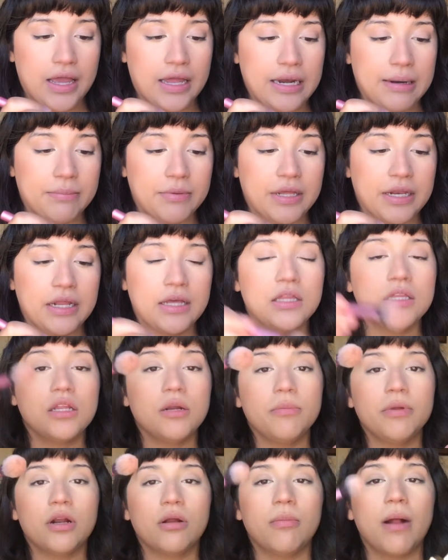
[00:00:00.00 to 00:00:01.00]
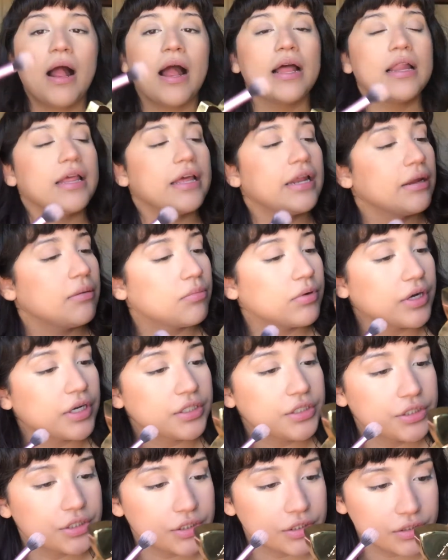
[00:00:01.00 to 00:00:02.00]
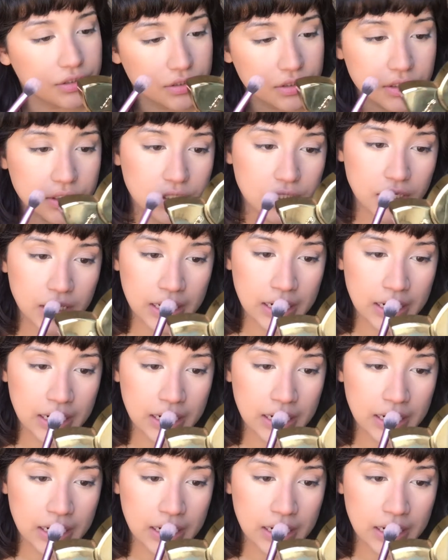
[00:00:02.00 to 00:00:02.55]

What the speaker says: I'm getting a little bit on my highlighting brush. And